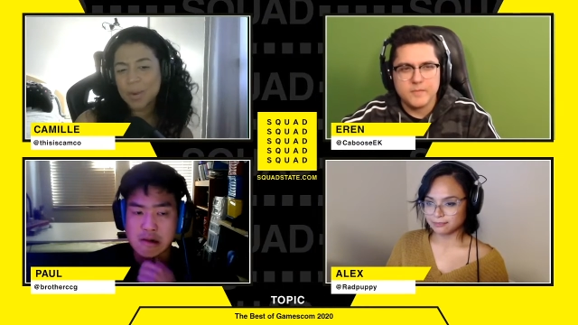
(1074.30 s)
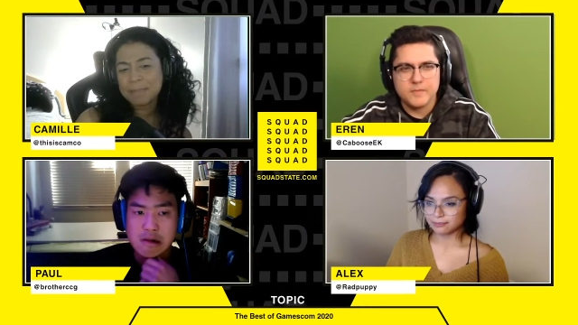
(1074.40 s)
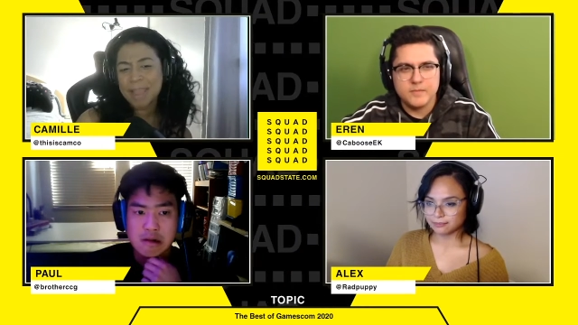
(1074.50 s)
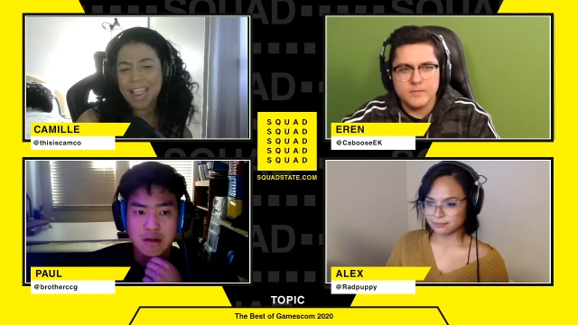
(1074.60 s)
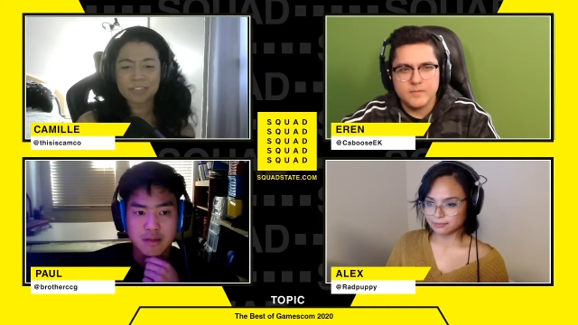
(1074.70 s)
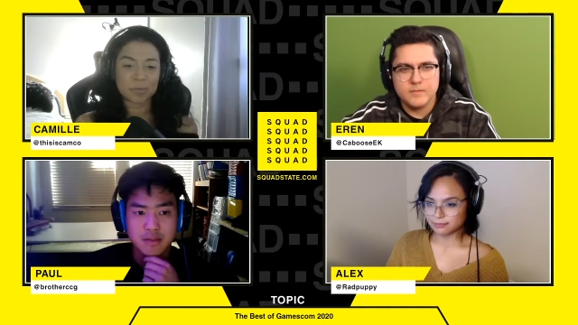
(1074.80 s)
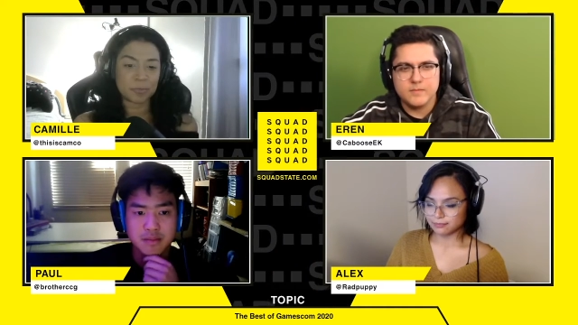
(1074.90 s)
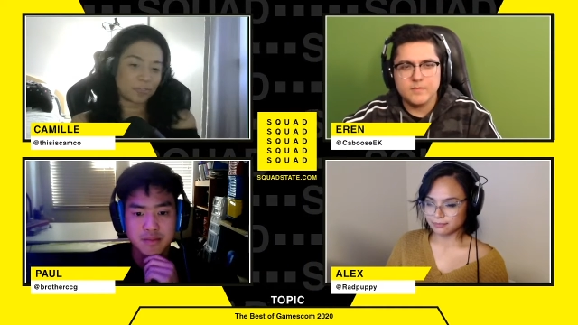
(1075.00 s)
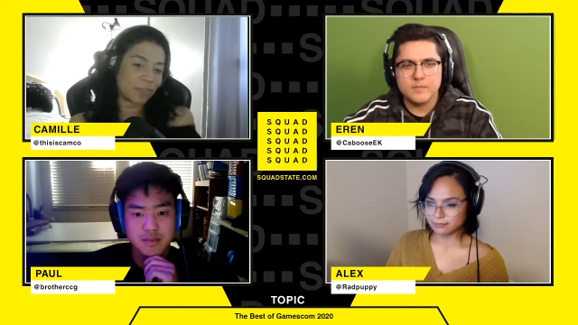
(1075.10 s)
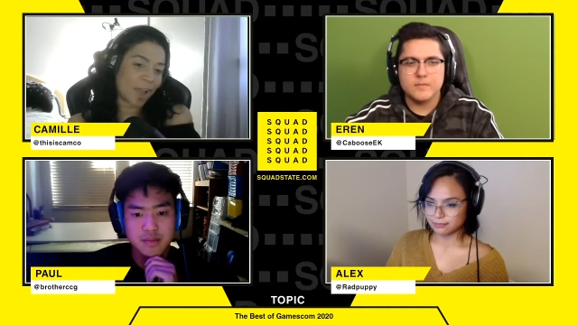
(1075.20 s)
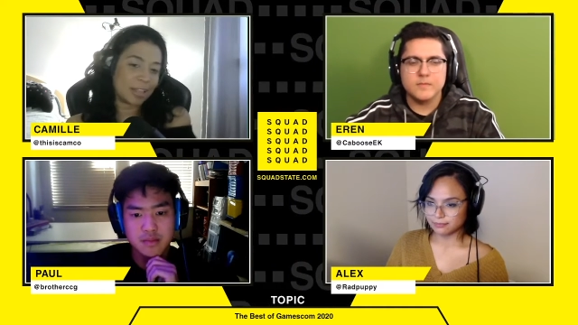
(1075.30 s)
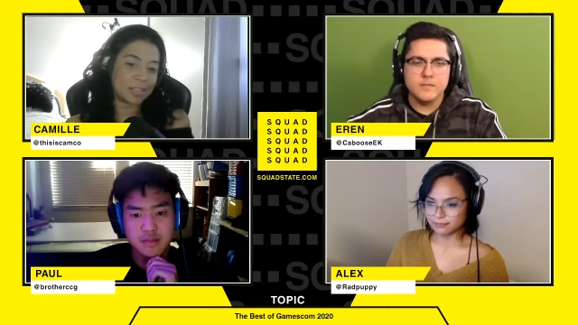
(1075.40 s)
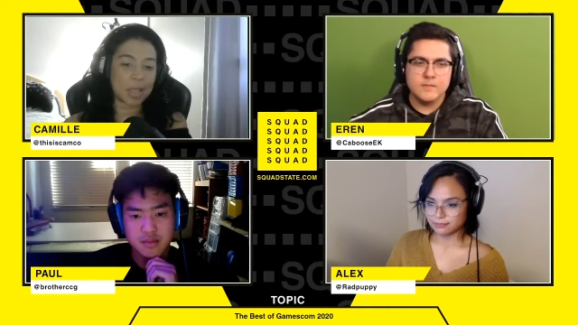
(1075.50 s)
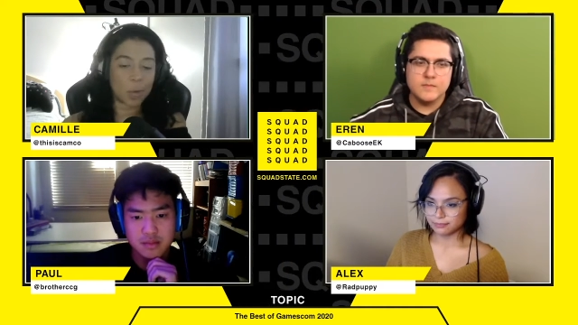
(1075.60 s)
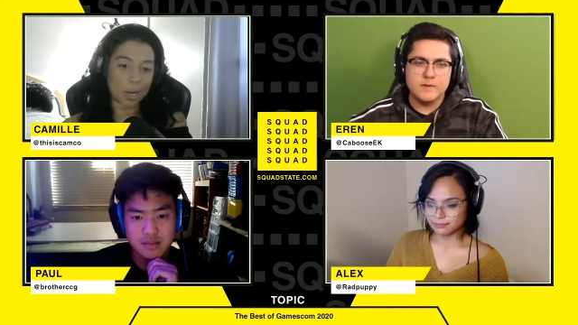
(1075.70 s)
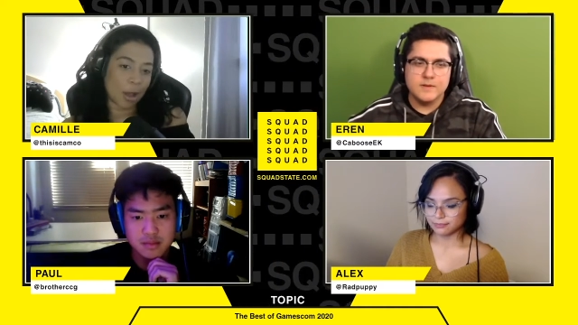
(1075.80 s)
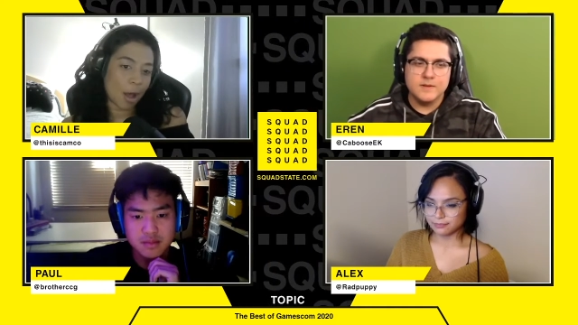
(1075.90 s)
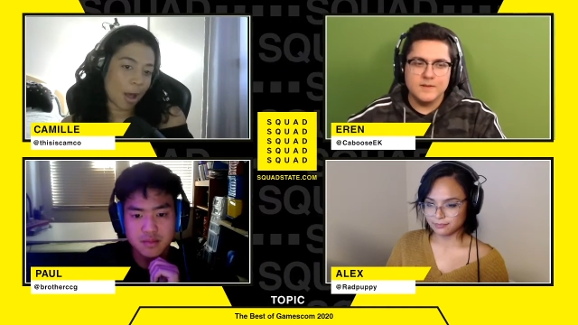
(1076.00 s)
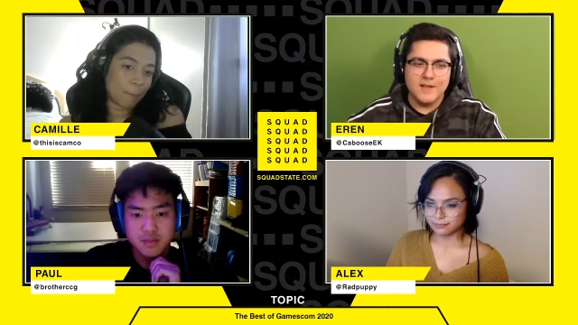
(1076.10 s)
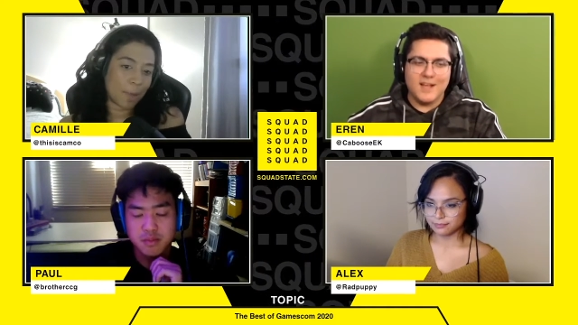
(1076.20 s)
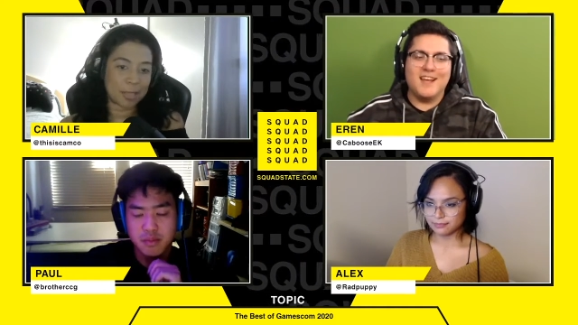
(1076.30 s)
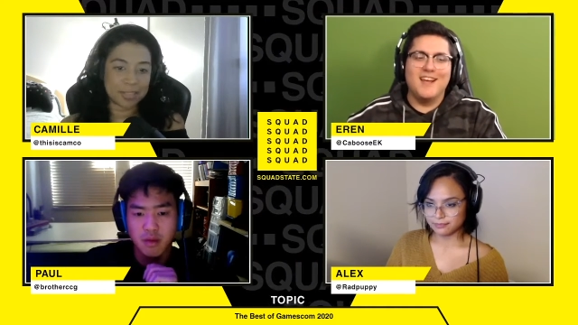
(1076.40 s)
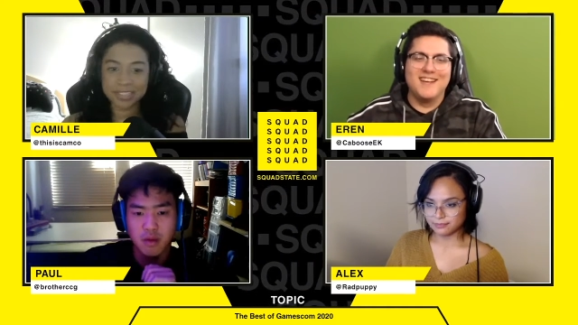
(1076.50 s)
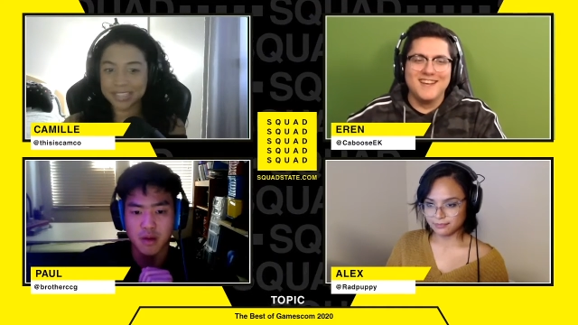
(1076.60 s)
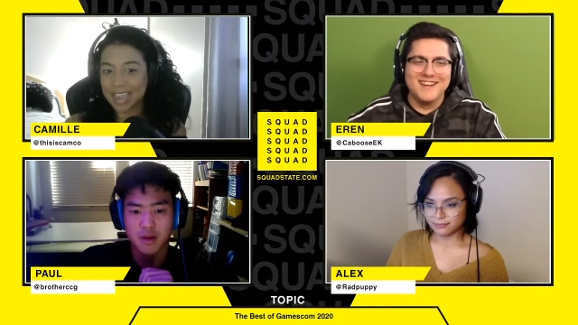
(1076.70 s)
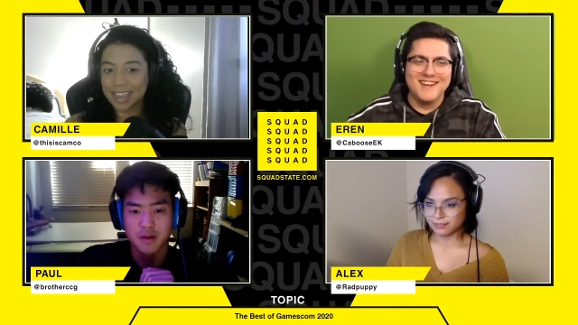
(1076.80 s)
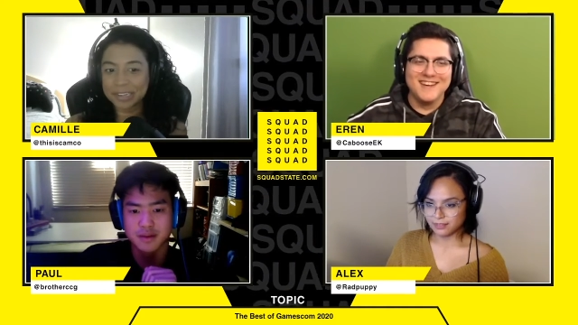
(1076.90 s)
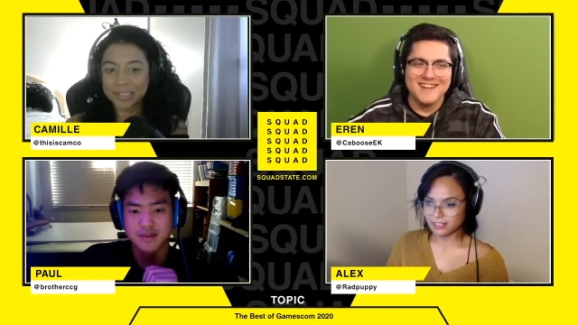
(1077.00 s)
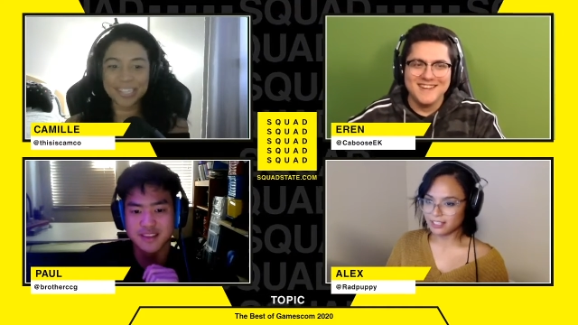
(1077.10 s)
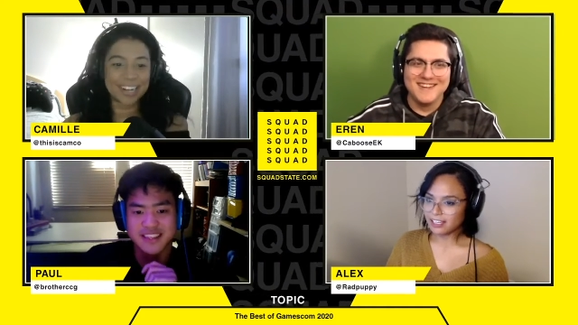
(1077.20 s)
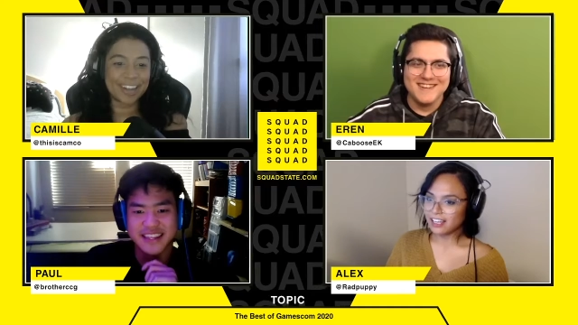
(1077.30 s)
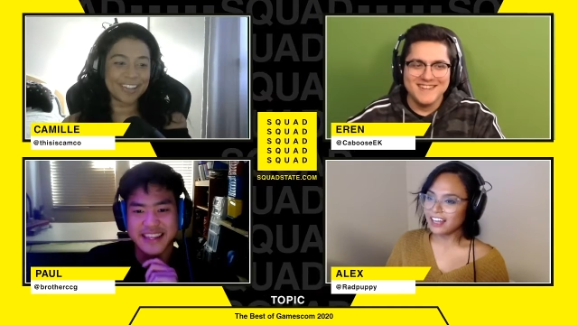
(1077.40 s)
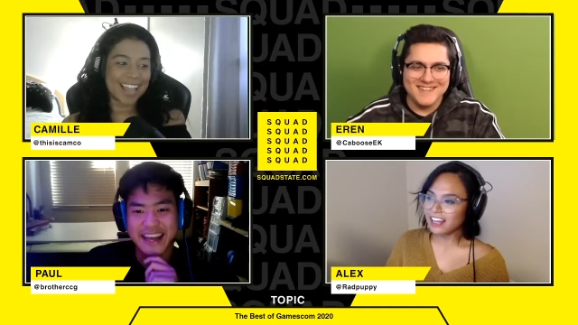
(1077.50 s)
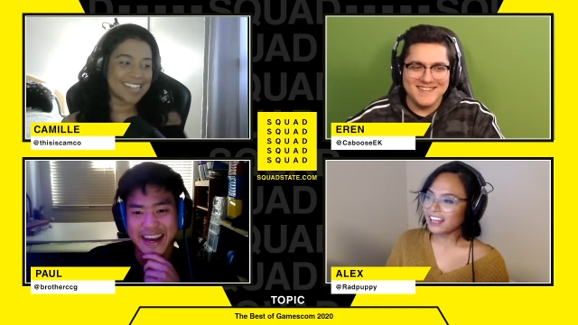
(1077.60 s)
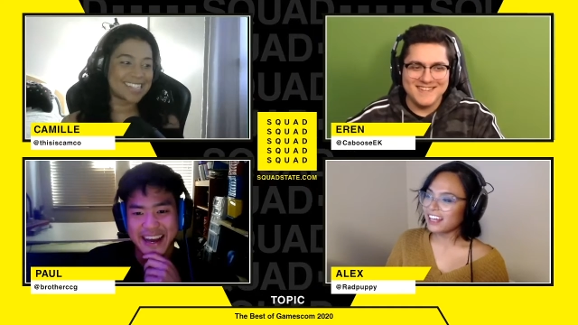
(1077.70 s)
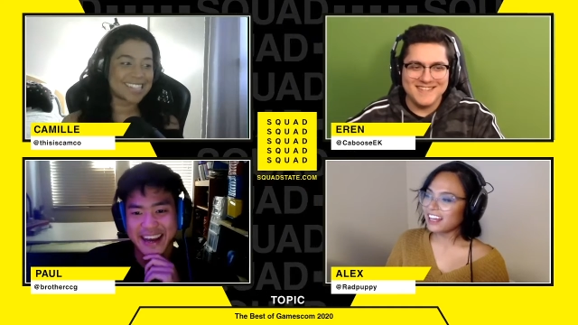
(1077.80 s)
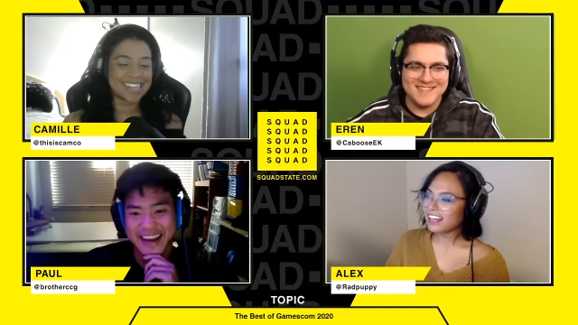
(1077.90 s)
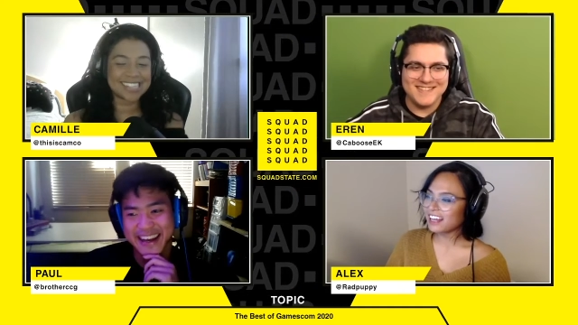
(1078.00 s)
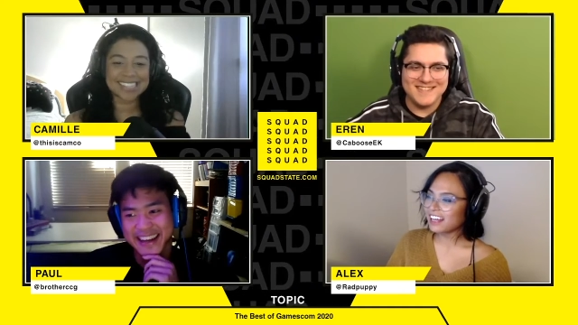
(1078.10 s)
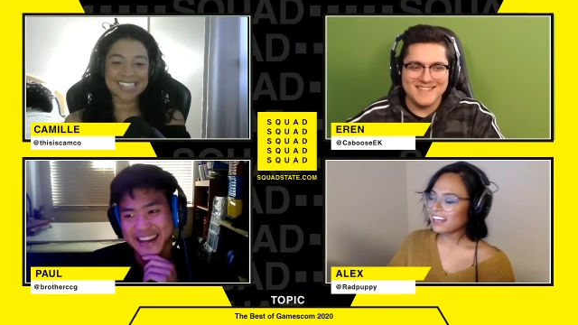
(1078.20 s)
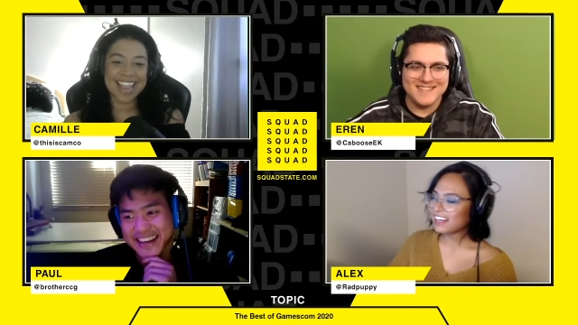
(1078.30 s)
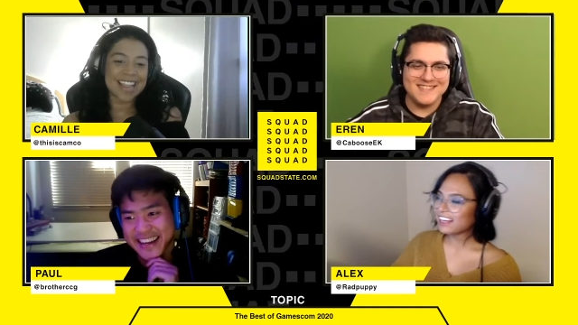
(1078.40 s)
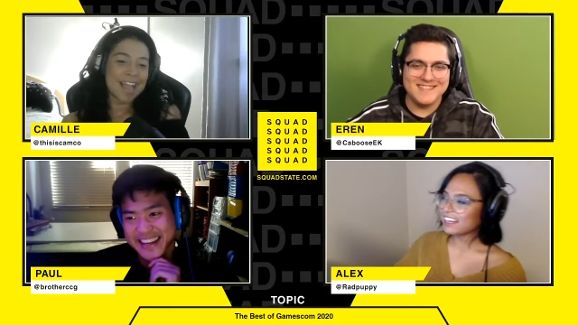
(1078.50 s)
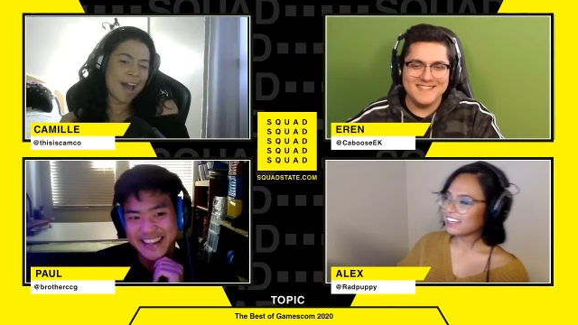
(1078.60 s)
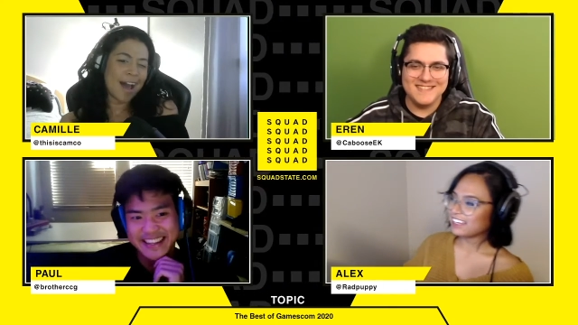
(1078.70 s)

Speaker 1: may have some friends that want to hop on this title, you know, like they're just like,